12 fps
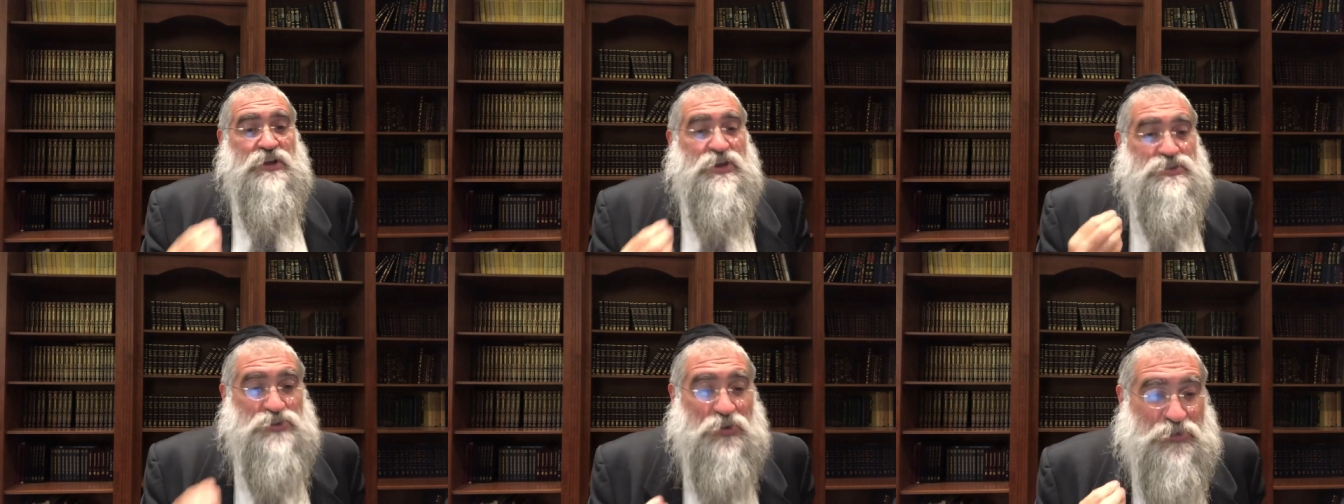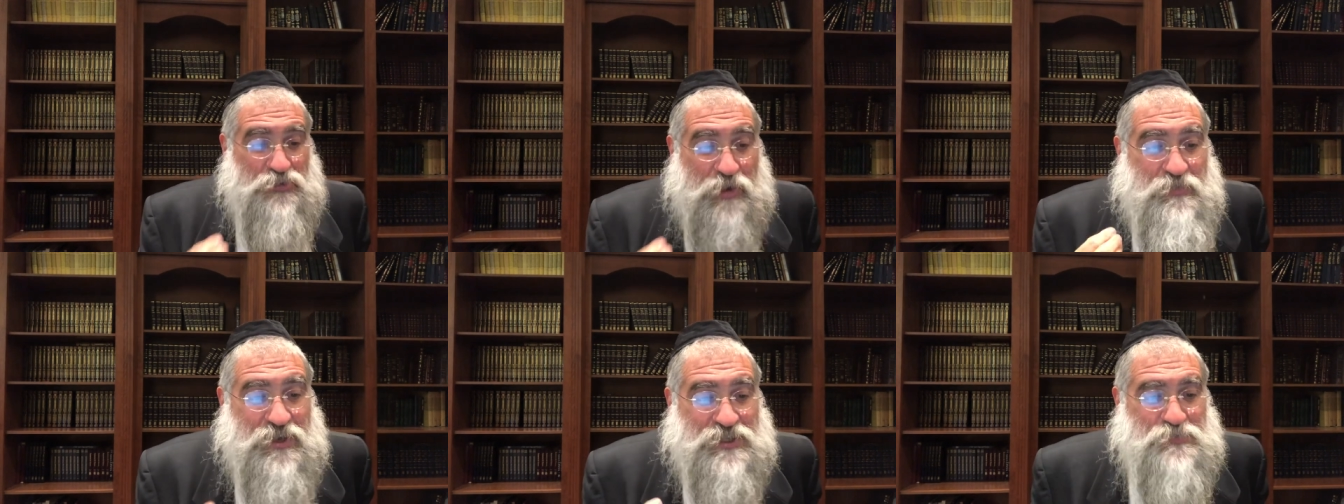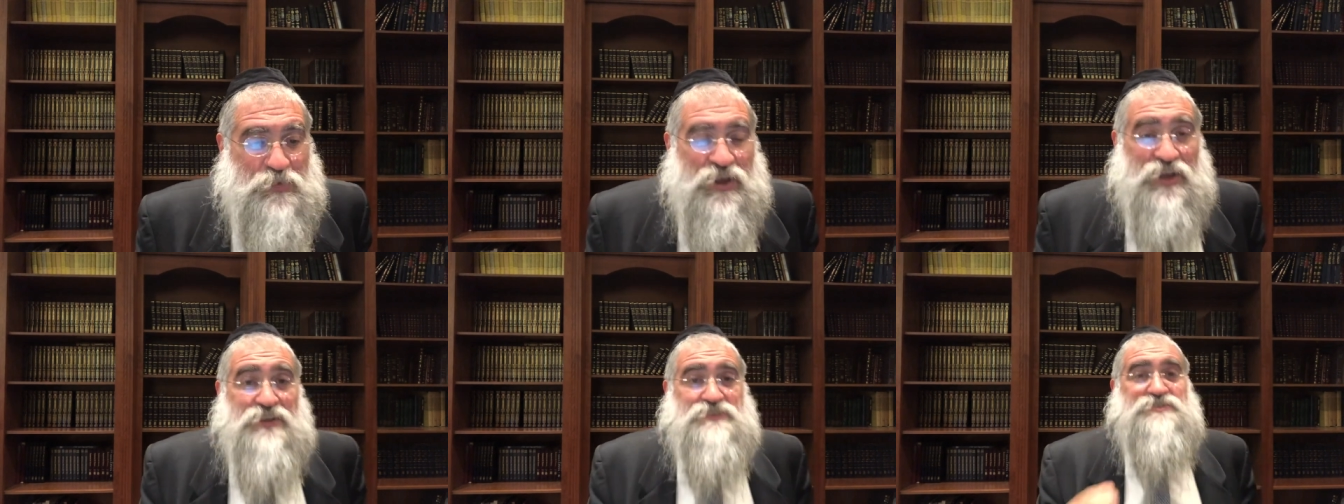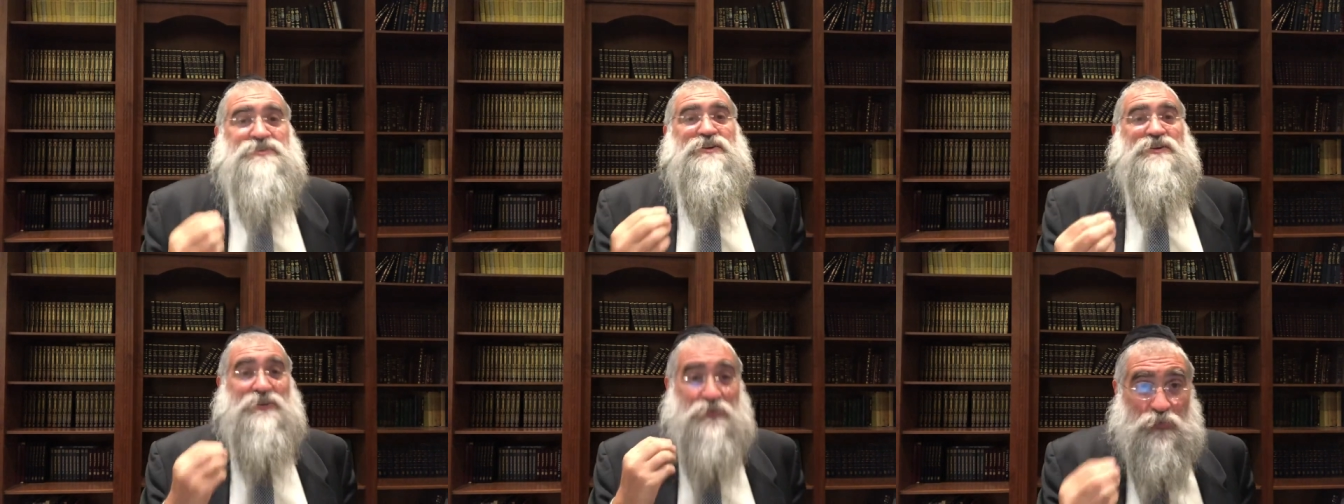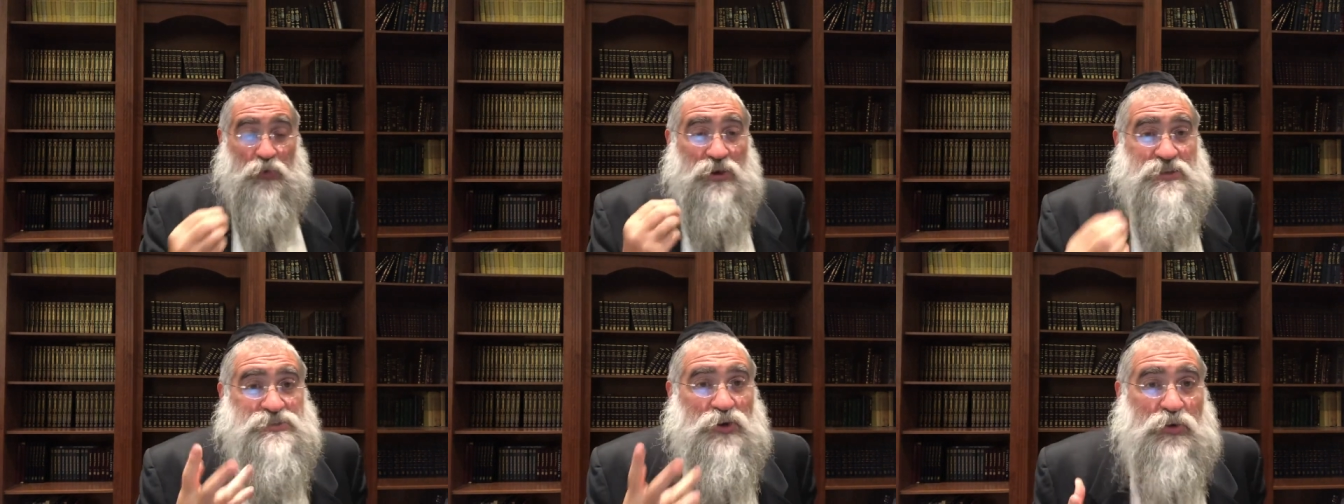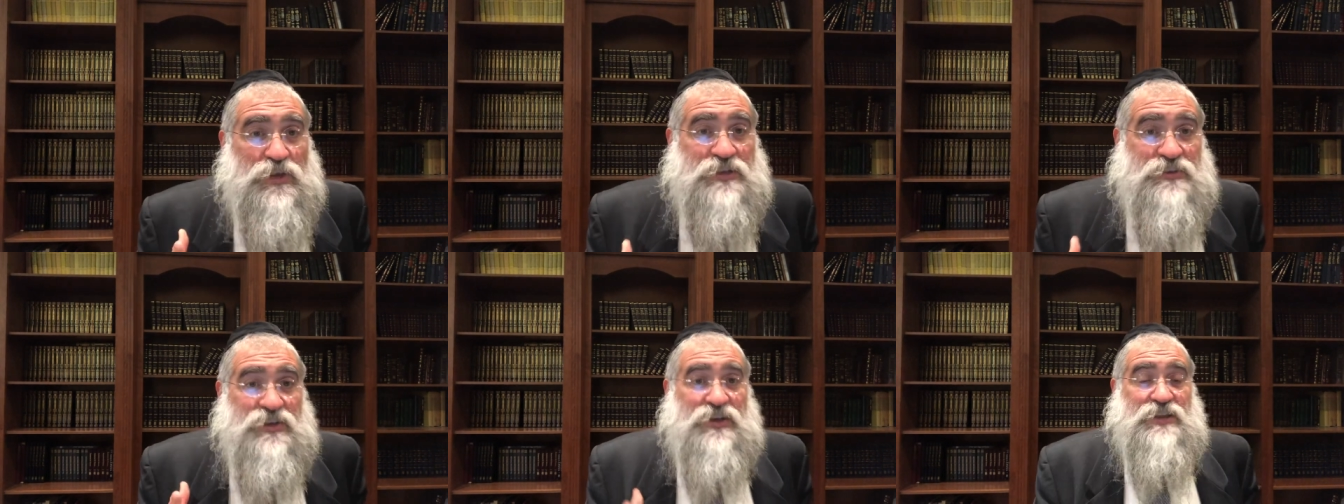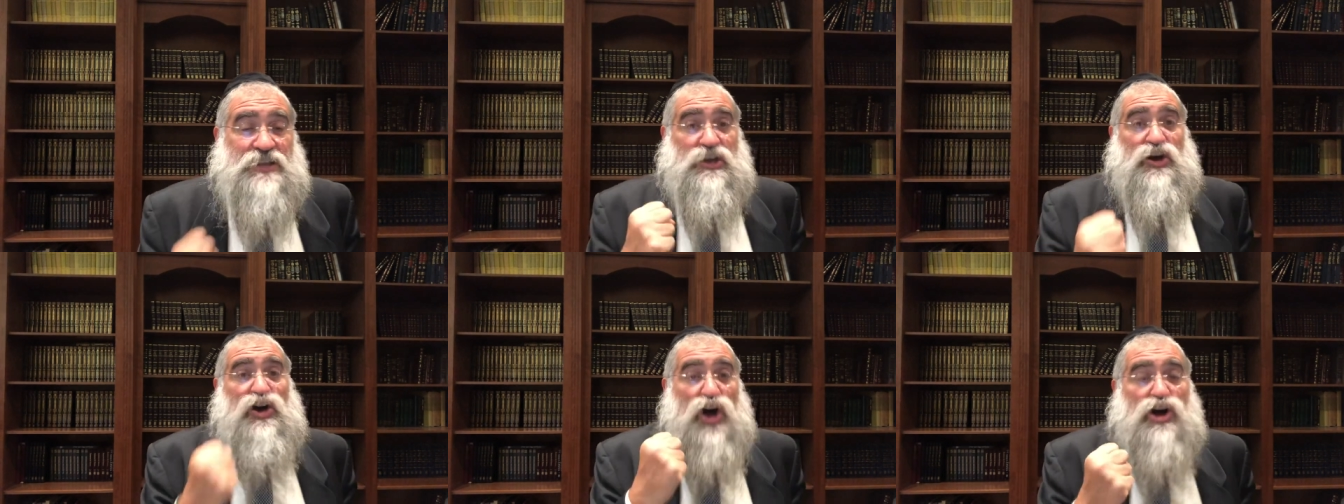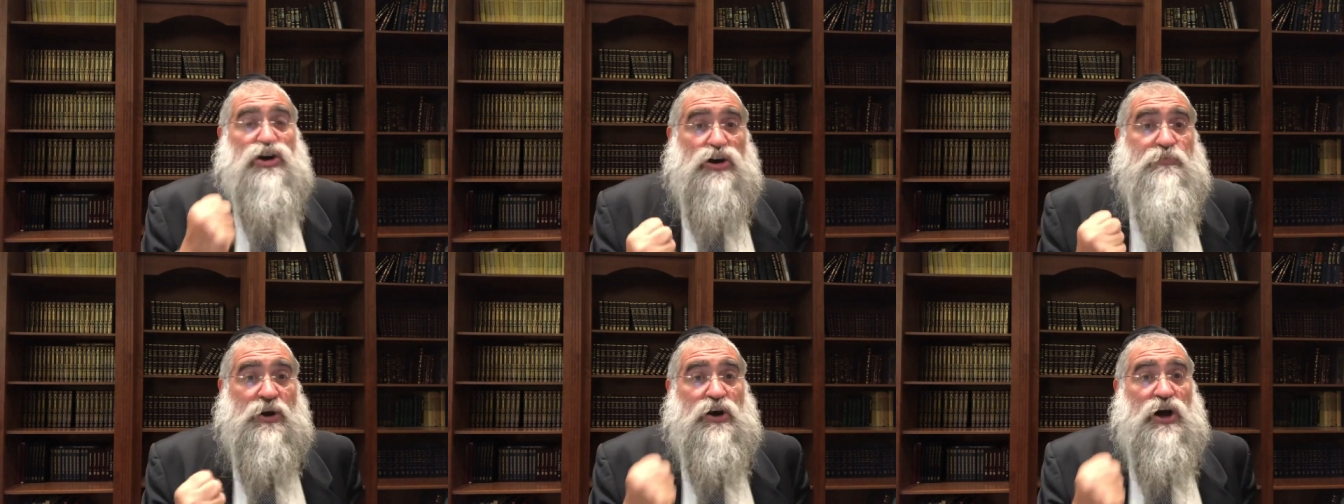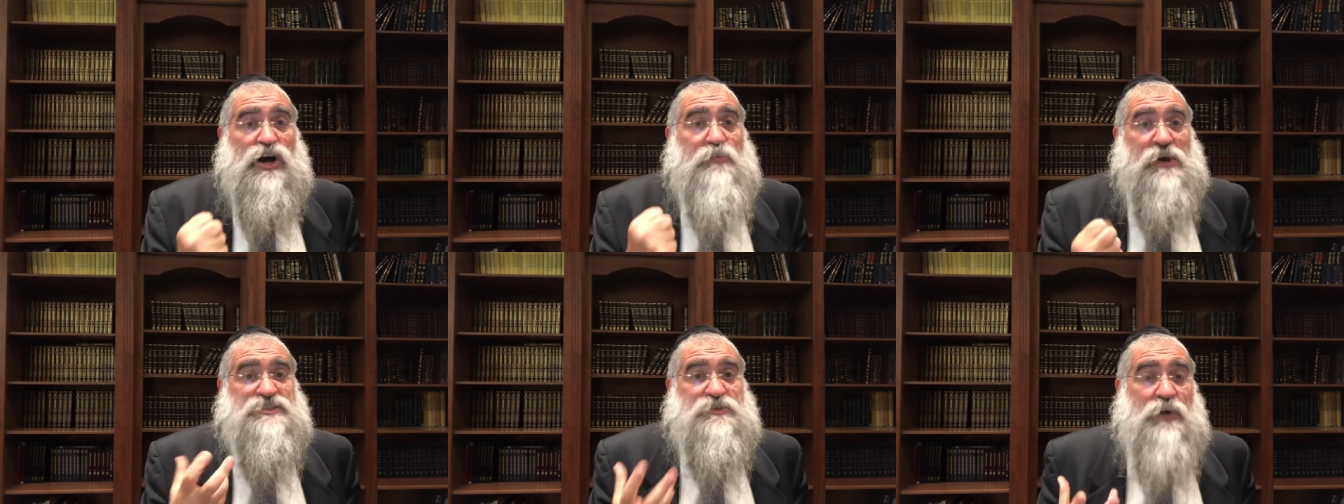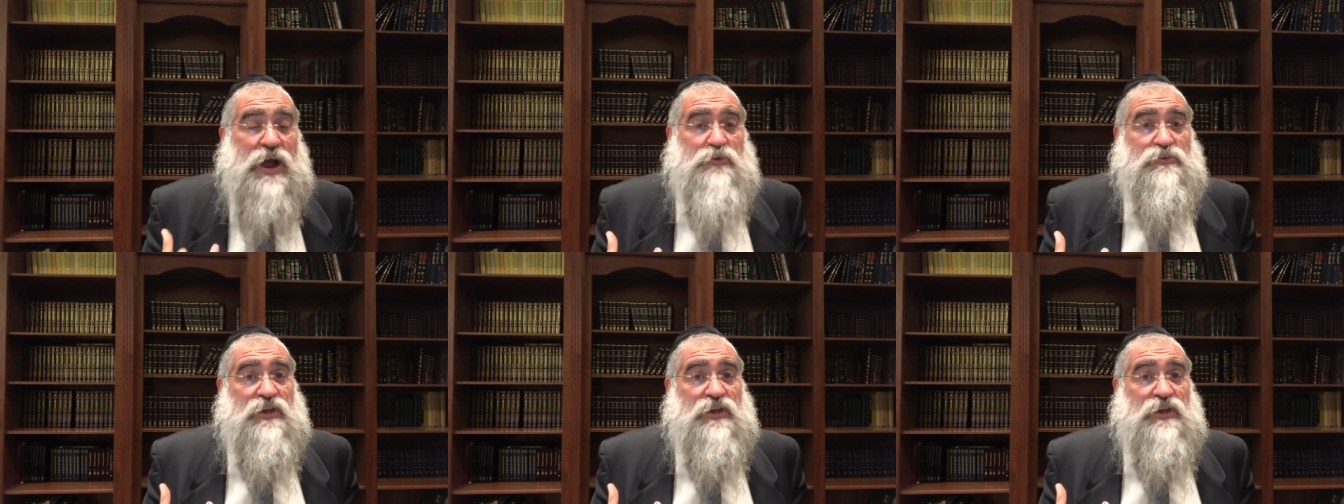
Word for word: So the Rebbe explains what is the whole idea that the chacham, a chacham has the power to